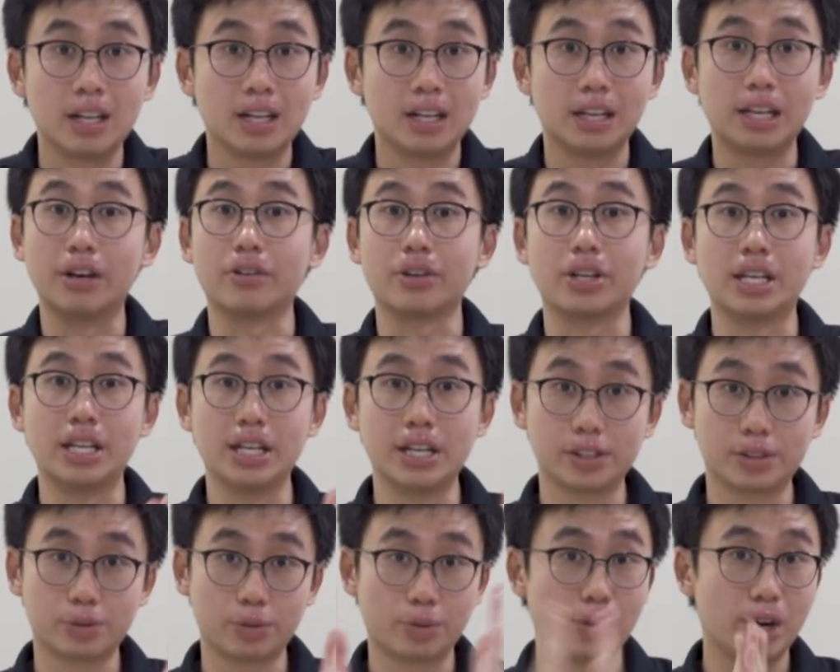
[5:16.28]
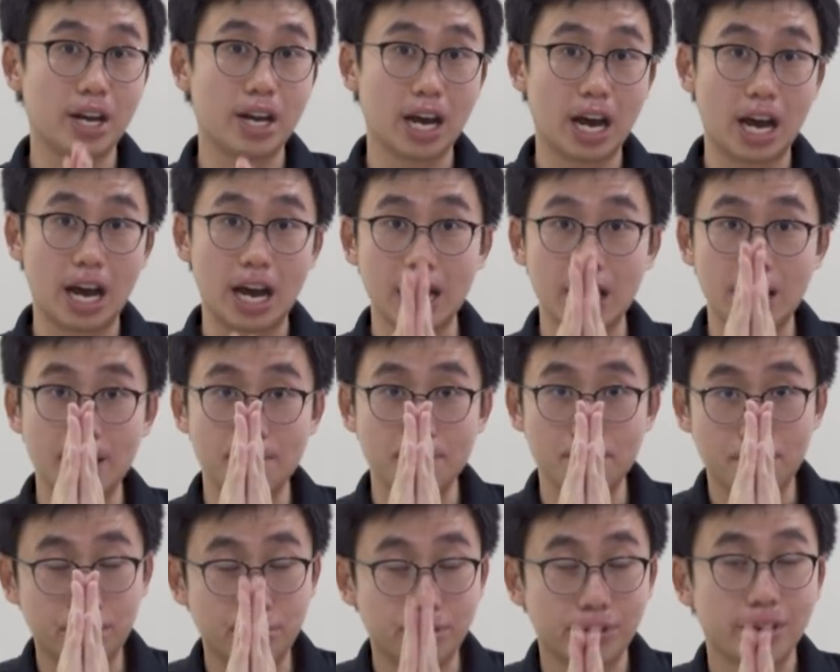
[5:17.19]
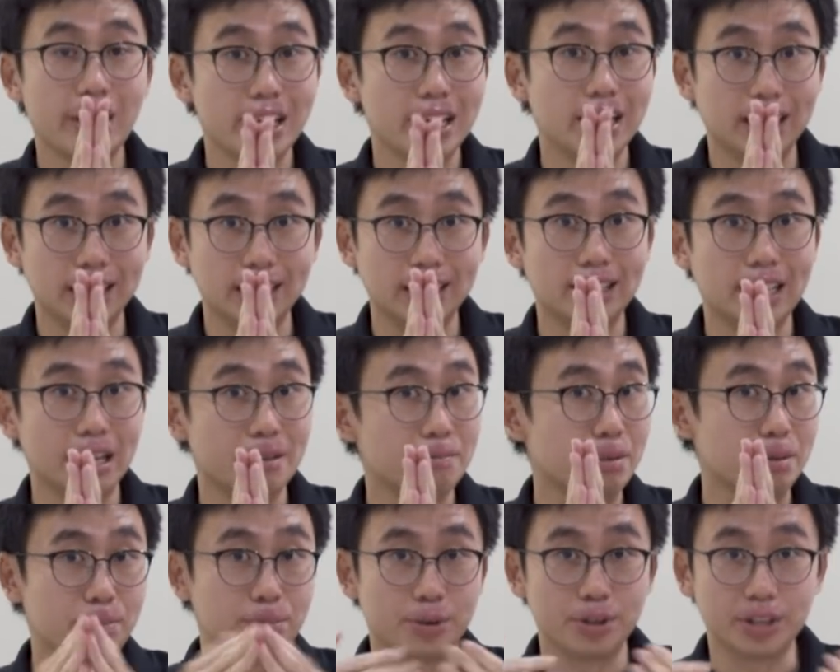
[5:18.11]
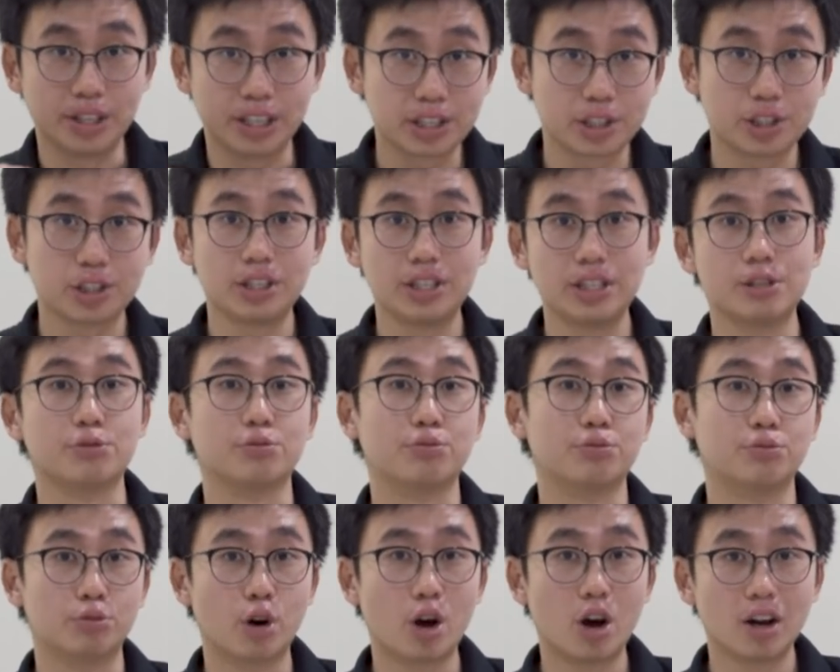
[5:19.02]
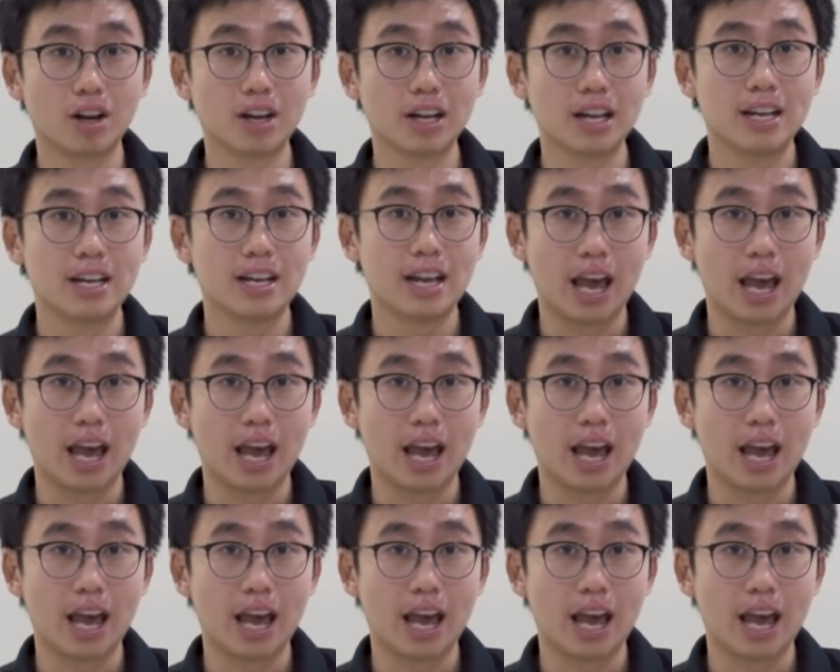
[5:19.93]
Now here's where I am praying that my prediction is wrong,